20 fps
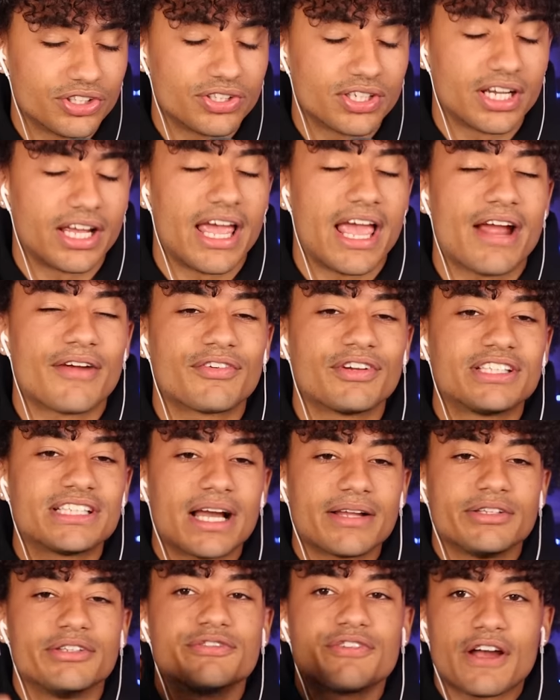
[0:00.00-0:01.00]
Hilda, every
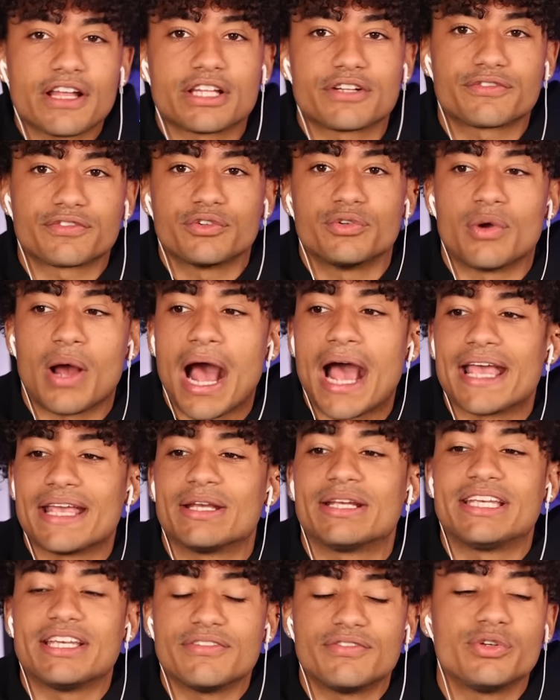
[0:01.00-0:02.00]
time you find the fruit, I
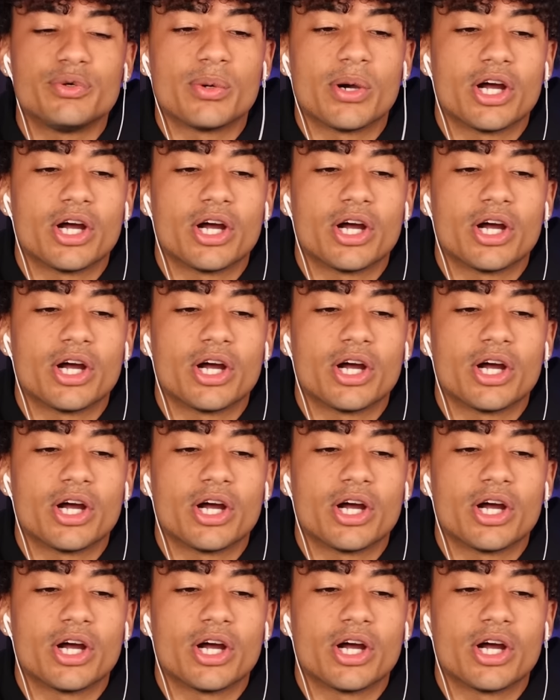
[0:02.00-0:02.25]
give you